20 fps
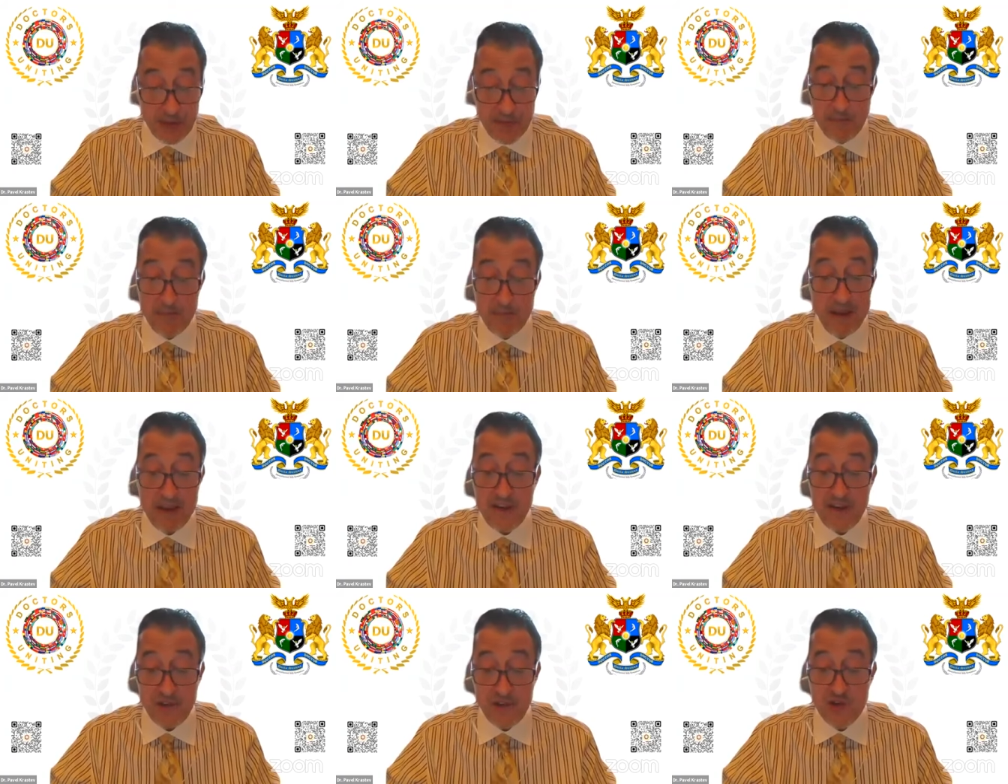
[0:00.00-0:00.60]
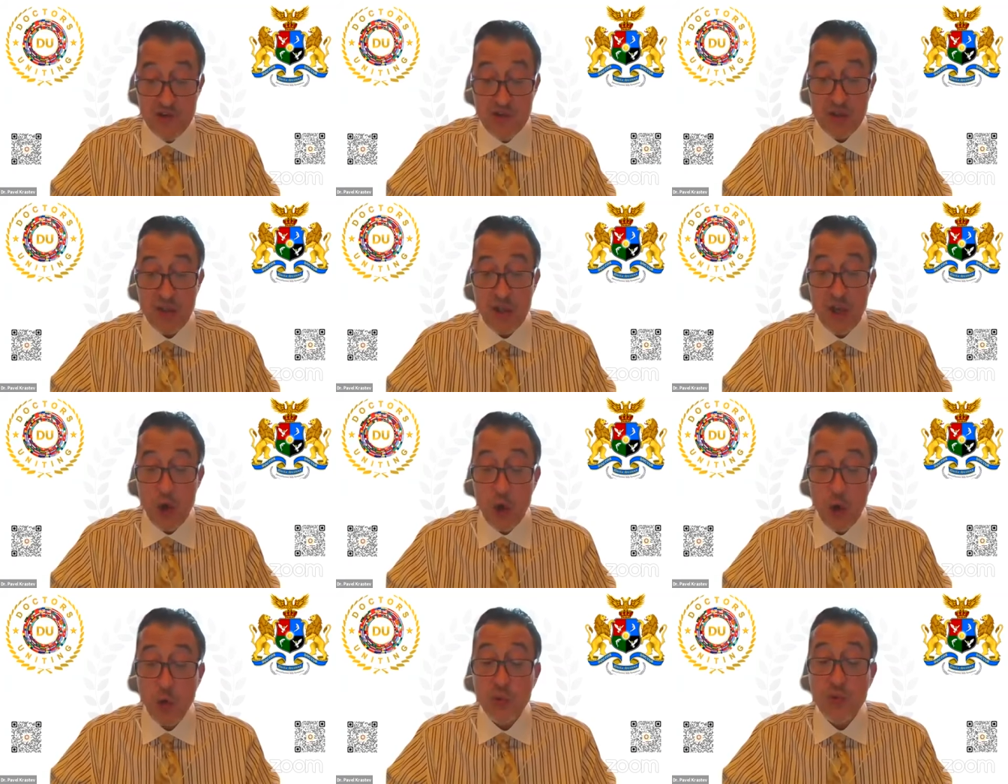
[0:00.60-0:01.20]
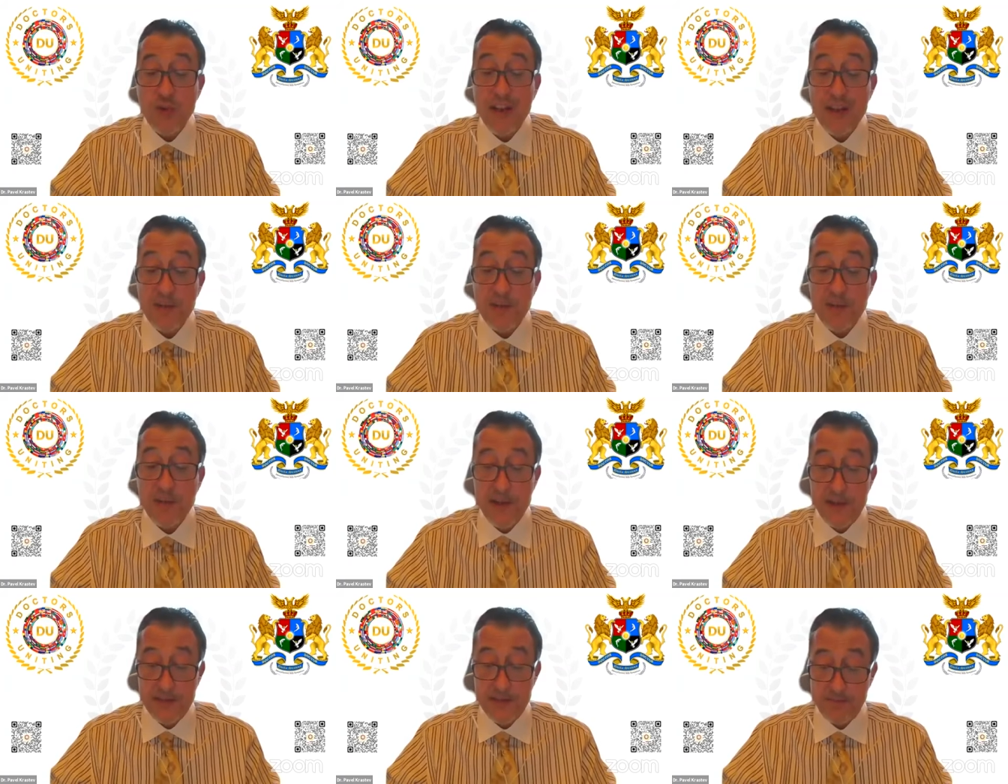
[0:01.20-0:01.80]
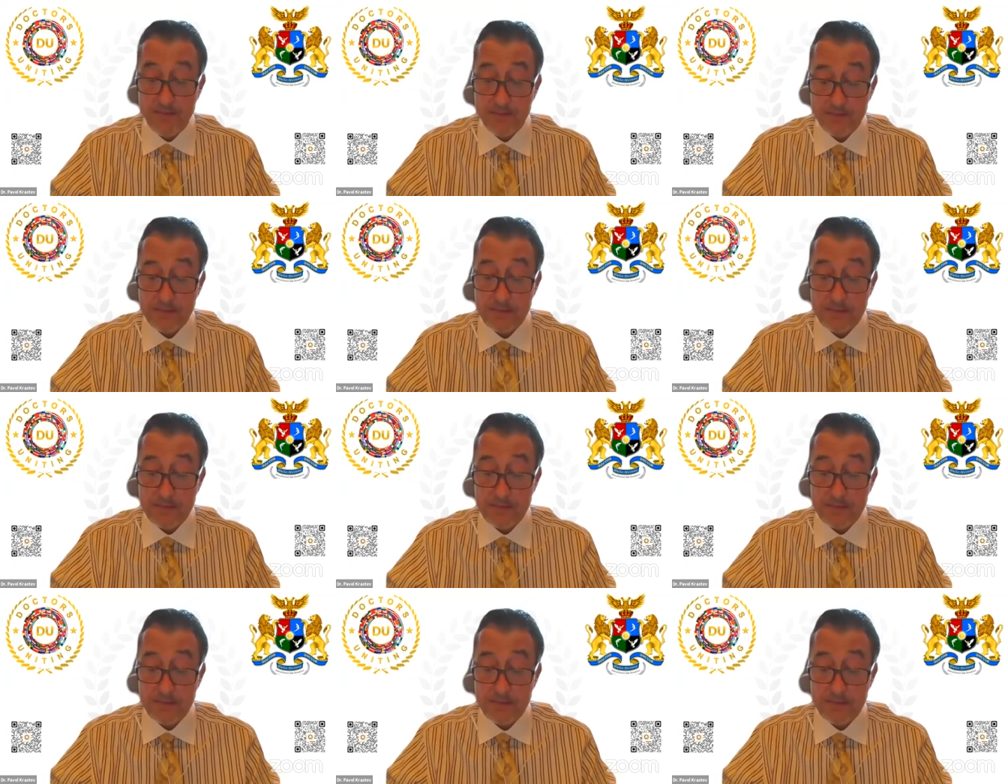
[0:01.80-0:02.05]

beneficially owned healthcare.